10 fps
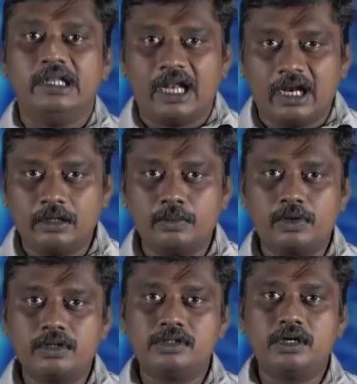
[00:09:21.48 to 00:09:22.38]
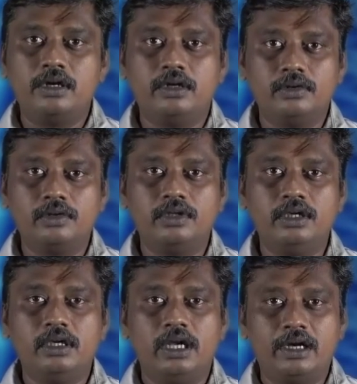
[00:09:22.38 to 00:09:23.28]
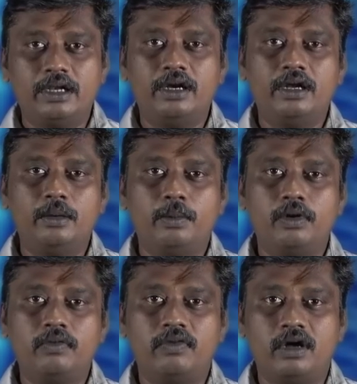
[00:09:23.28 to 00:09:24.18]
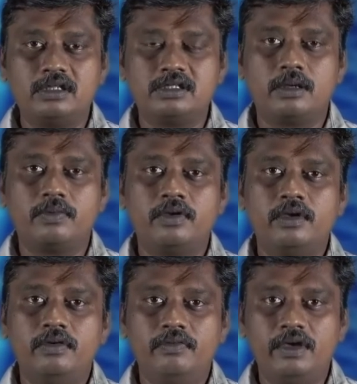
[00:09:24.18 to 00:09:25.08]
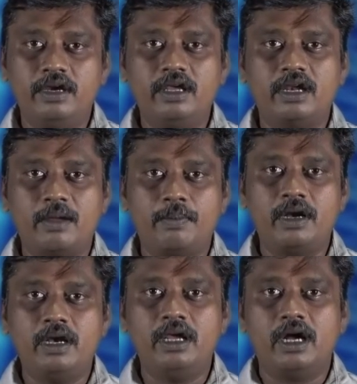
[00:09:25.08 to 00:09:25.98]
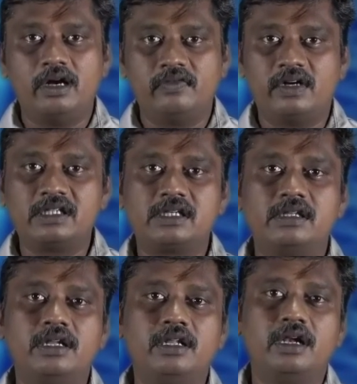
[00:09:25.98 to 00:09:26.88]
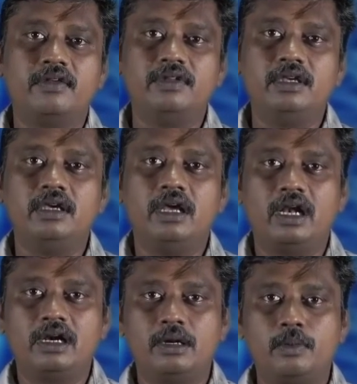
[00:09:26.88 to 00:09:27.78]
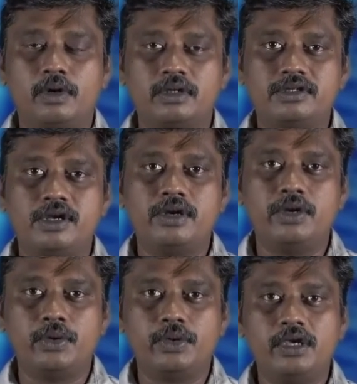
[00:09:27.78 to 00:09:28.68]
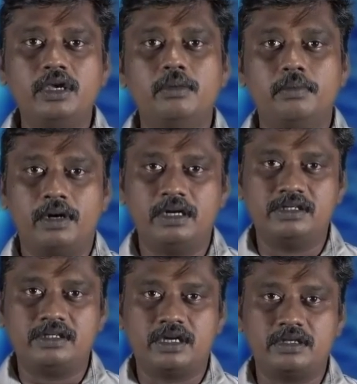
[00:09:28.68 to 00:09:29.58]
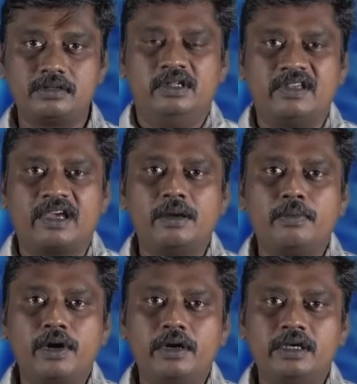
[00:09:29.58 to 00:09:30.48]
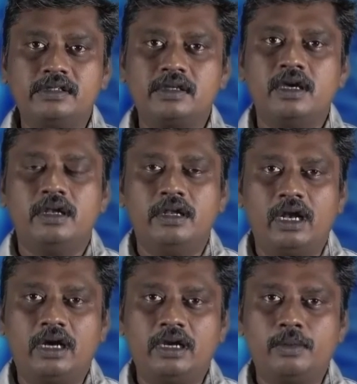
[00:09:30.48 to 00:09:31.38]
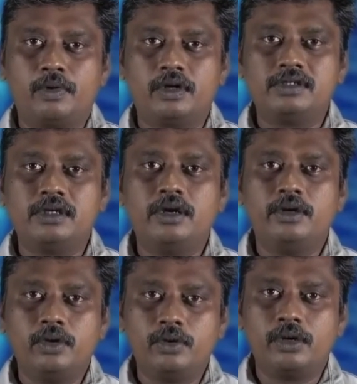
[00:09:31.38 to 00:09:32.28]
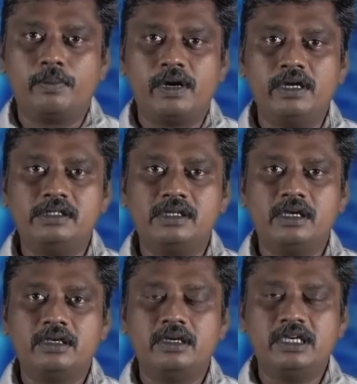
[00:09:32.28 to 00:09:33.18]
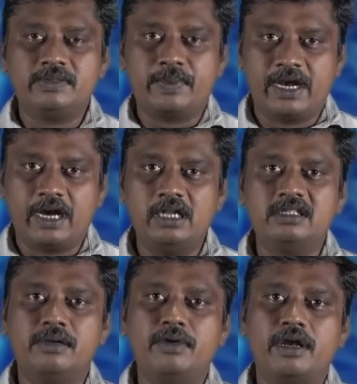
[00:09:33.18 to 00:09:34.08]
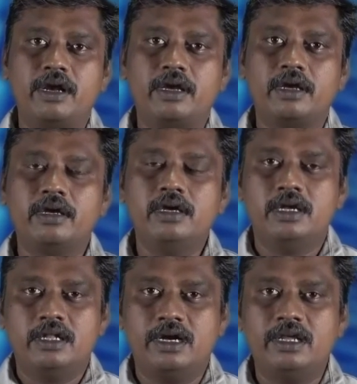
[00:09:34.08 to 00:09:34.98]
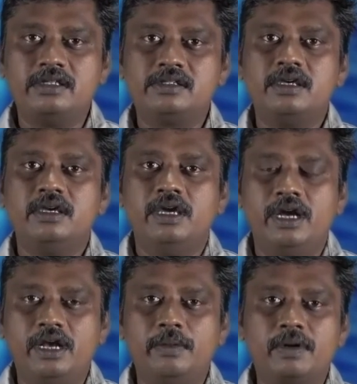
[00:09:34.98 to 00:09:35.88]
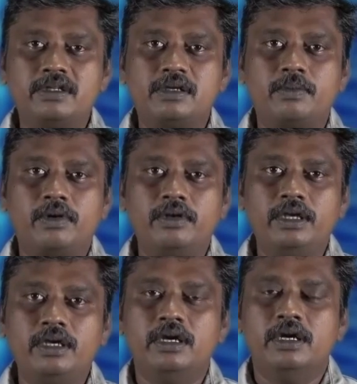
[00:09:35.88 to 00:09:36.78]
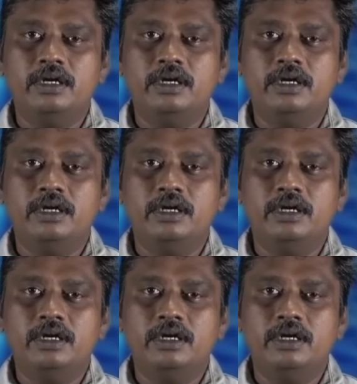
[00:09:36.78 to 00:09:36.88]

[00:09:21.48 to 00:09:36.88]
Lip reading: the electric potential due to the entire dipole falls off very rapidly and faster than that of the electric potential due to the point charge. The second point is the electric potential due to a point charge is spherically symmetric. That is, it depends upon the